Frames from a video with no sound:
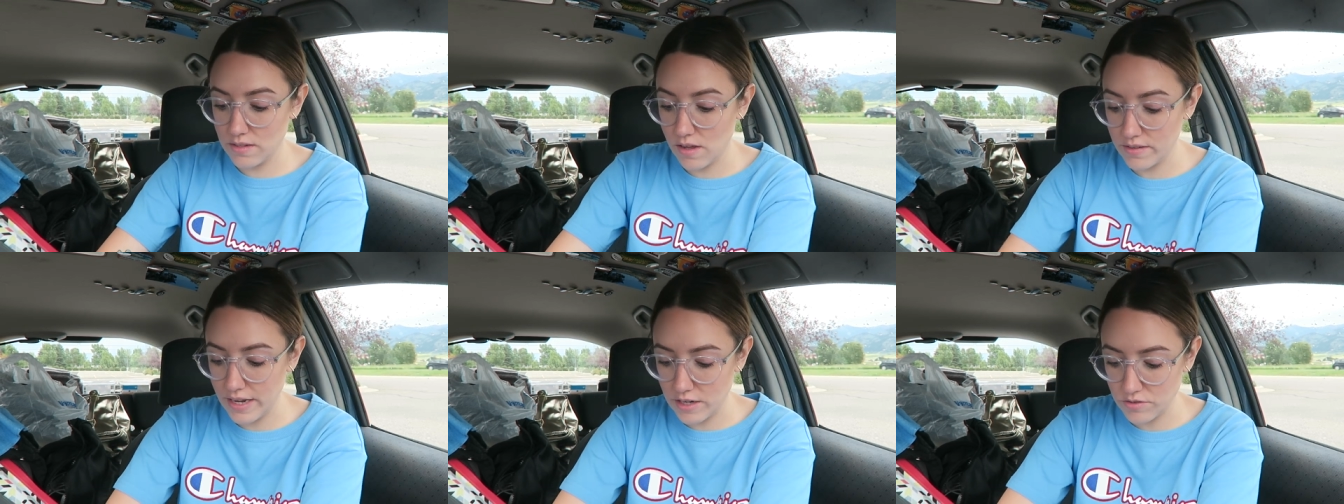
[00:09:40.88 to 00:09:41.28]
It's
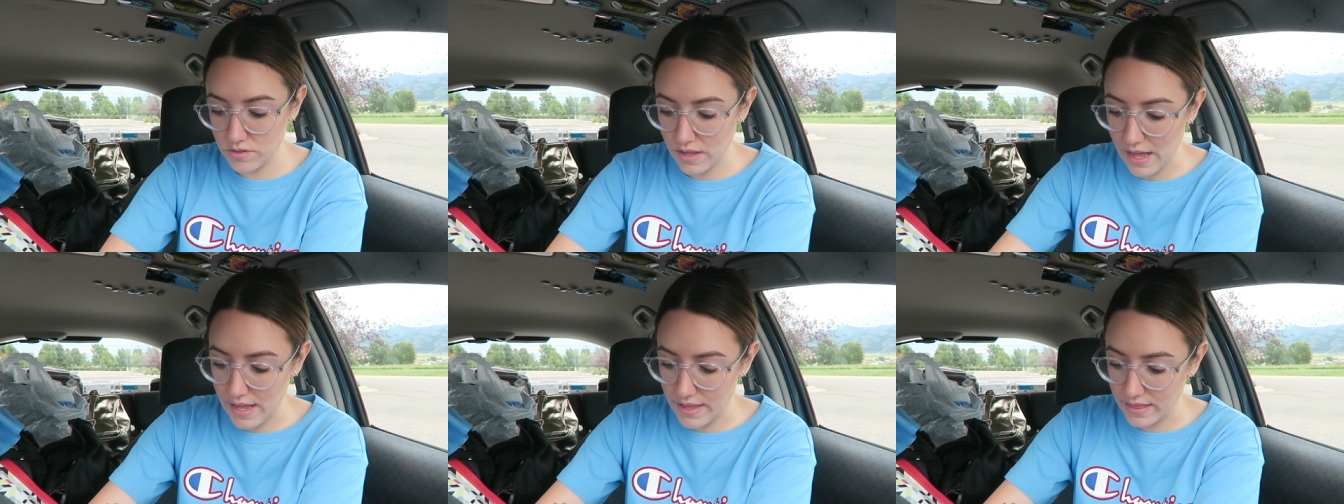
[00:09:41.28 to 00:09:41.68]
all
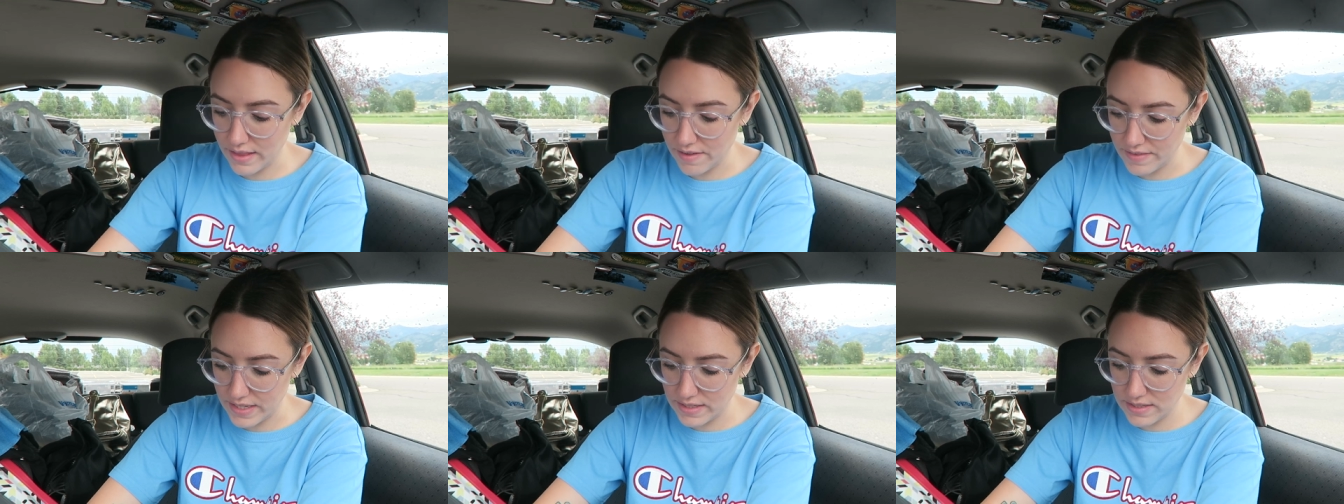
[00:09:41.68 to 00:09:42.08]
natural, I
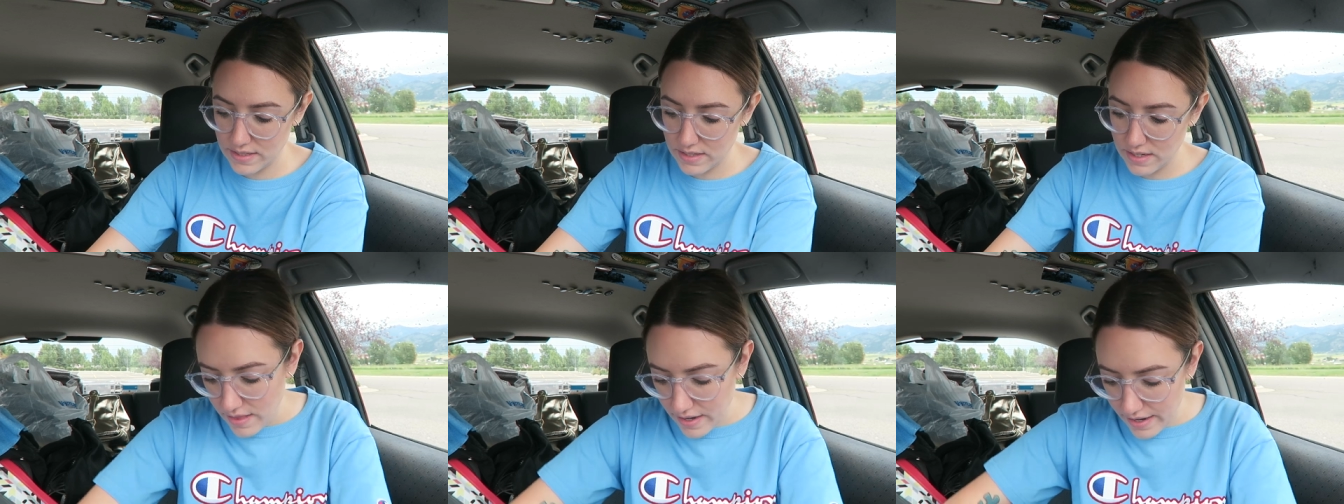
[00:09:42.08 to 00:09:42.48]
love
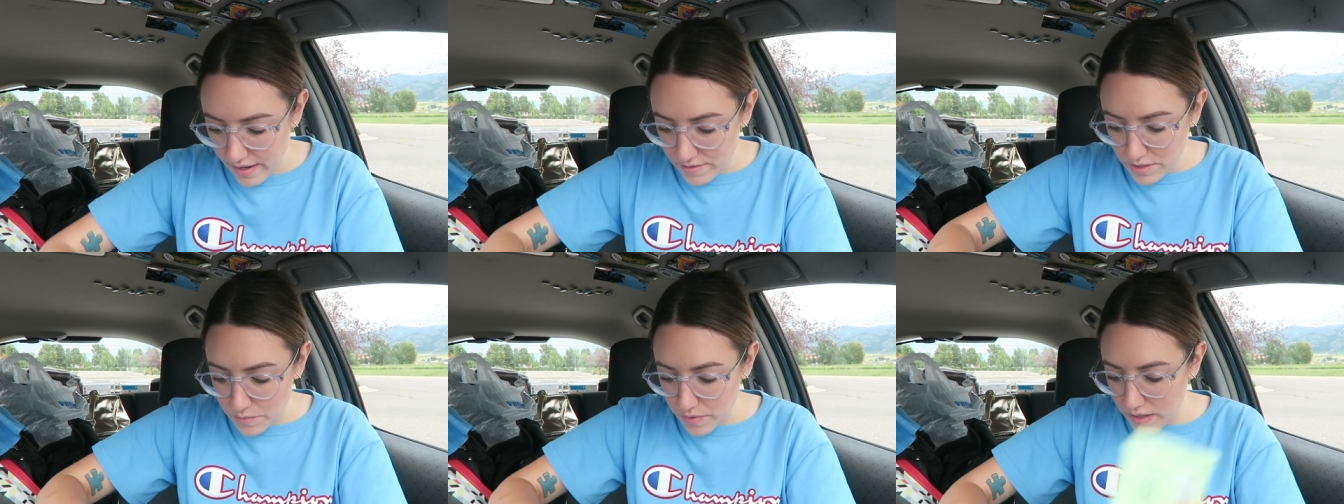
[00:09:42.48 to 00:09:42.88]
it. Then I
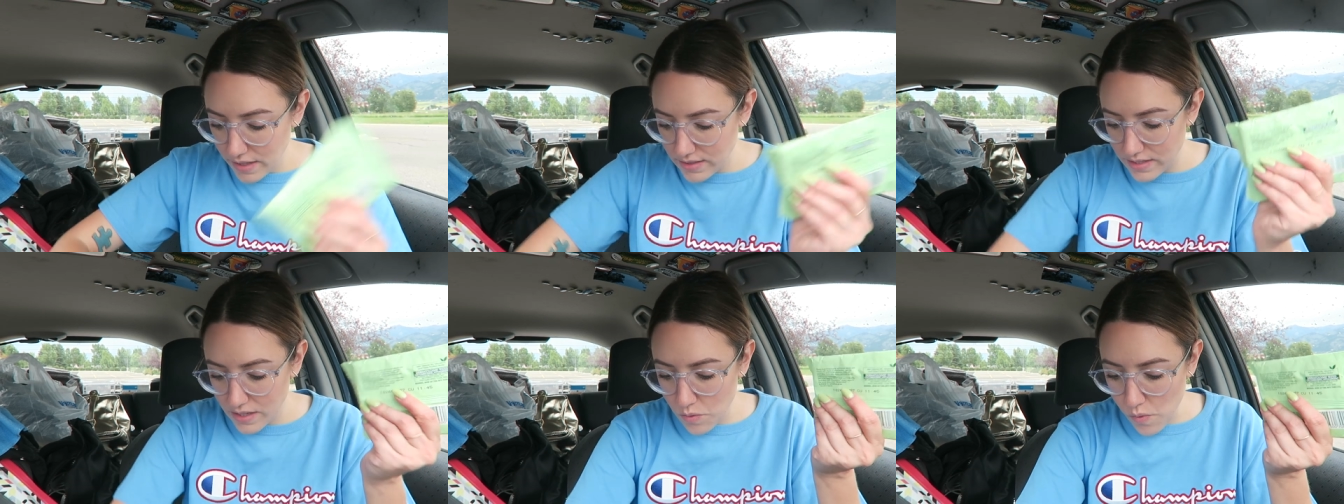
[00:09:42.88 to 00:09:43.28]
have some
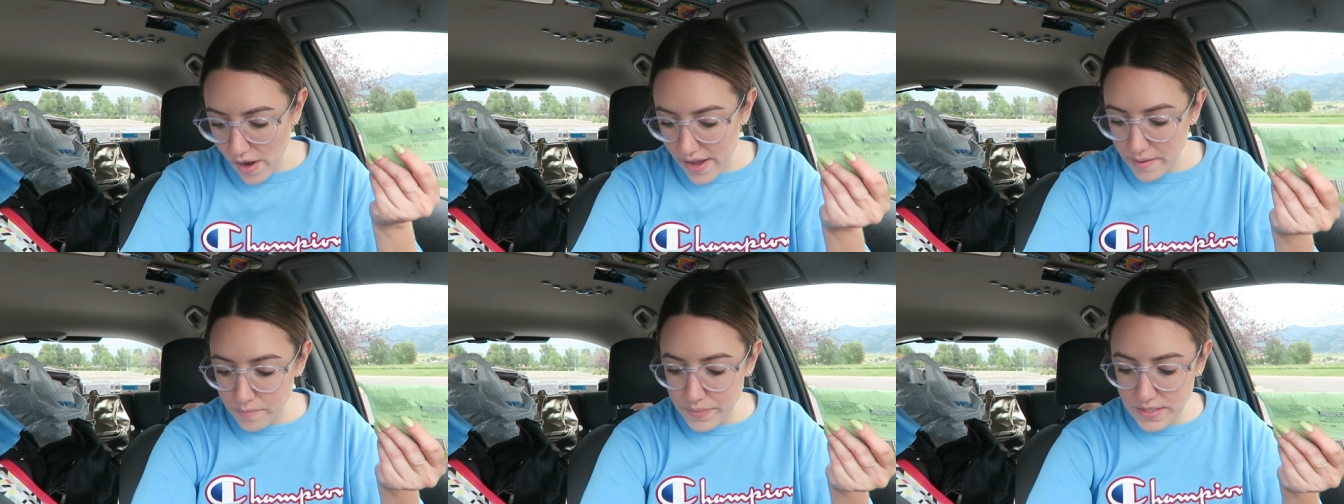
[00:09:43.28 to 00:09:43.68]
cleansing
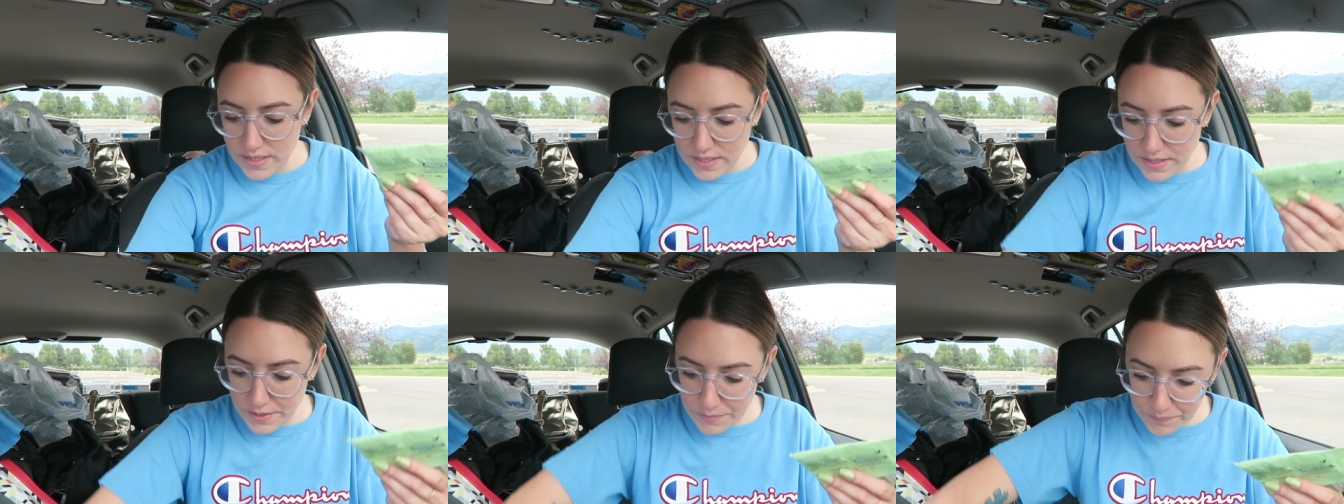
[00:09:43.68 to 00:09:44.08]

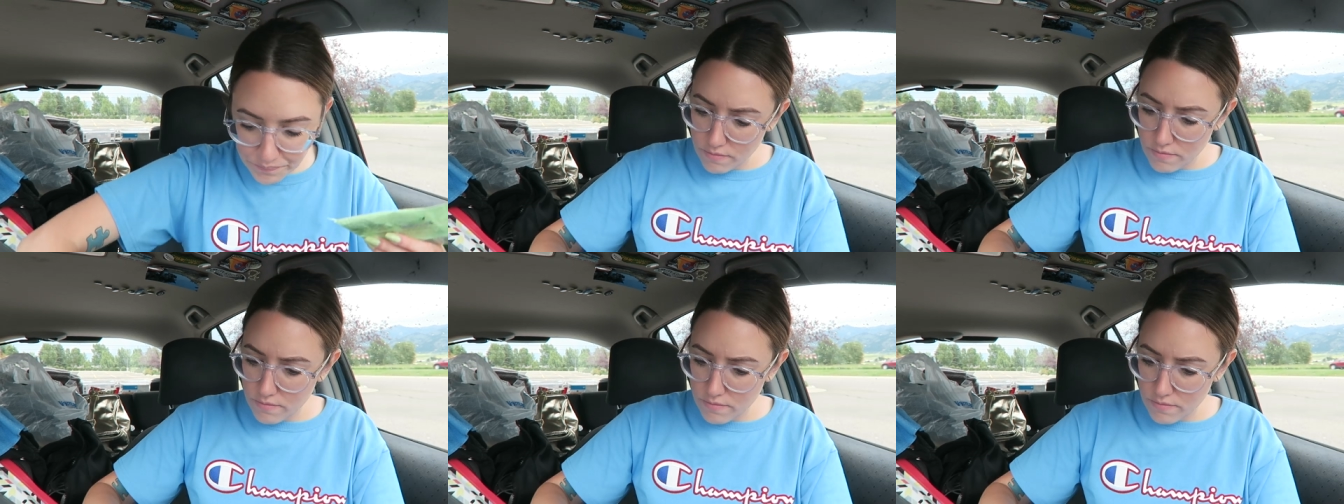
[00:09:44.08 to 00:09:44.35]
wipes.